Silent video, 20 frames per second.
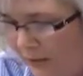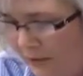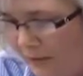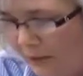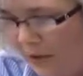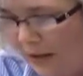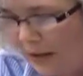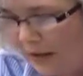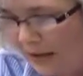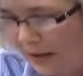
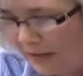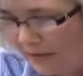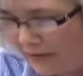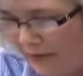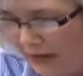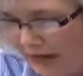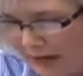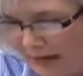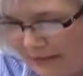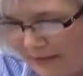Before I left
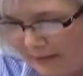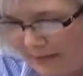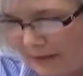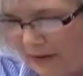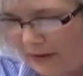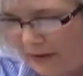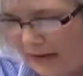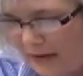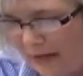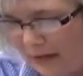the
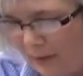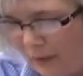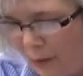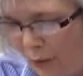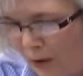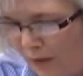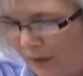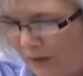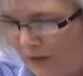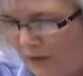hospital, I had an
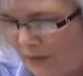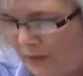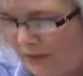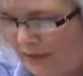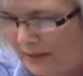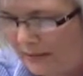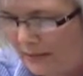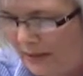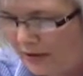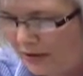appointment with a
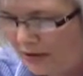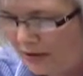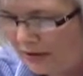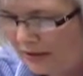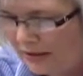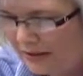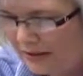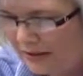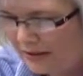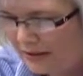
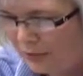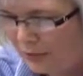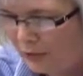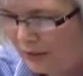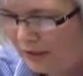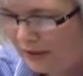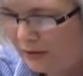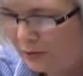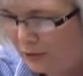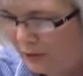specialist in the
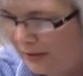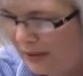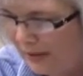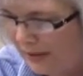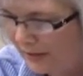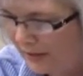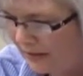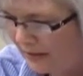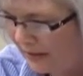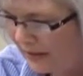brain
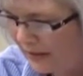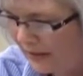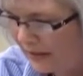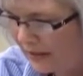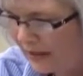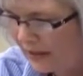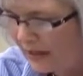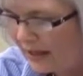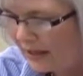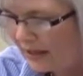rehab clinic.
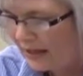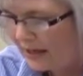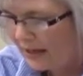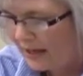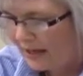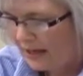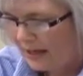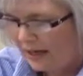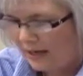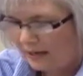
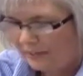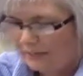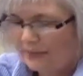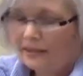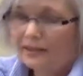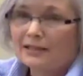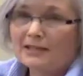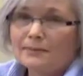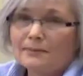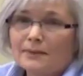My
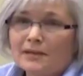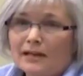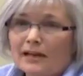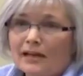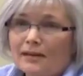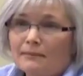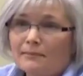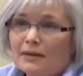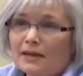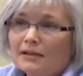husband and
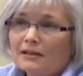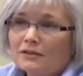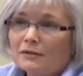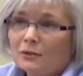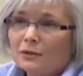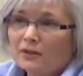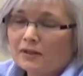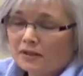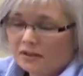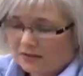I met
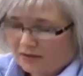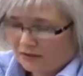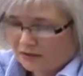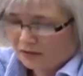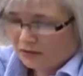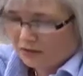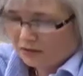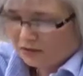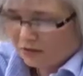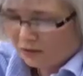with this
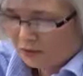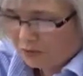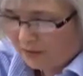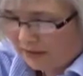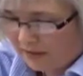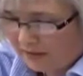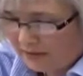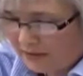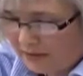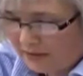nurse who
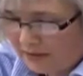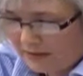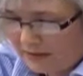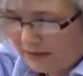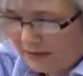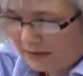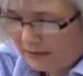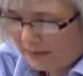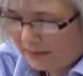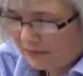gave us
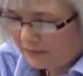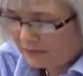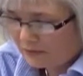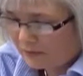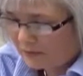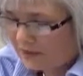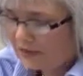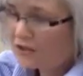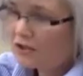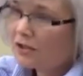
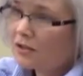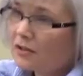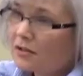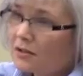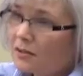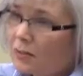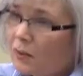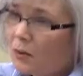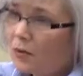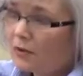information and
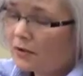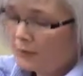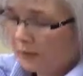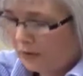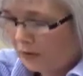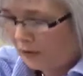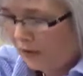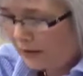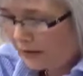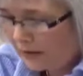support
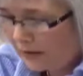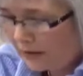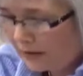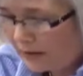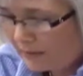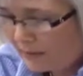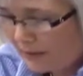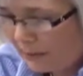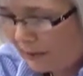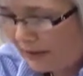
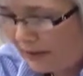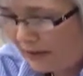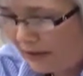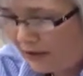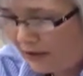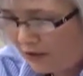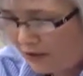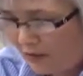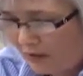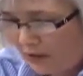regarding my brain
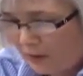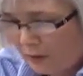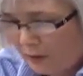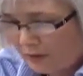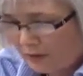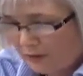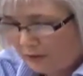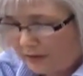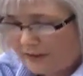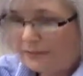injury and
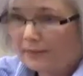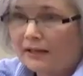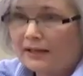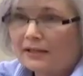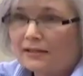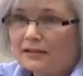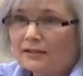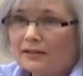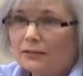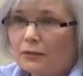what to
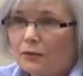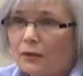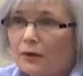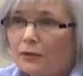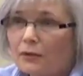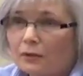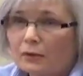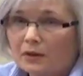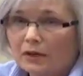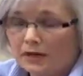expect throughout
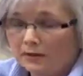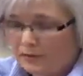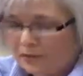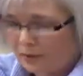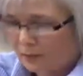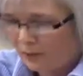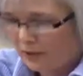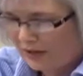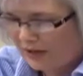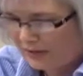the recovery
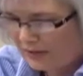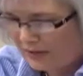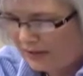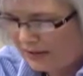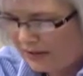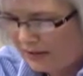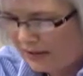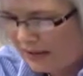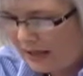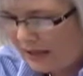
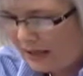process.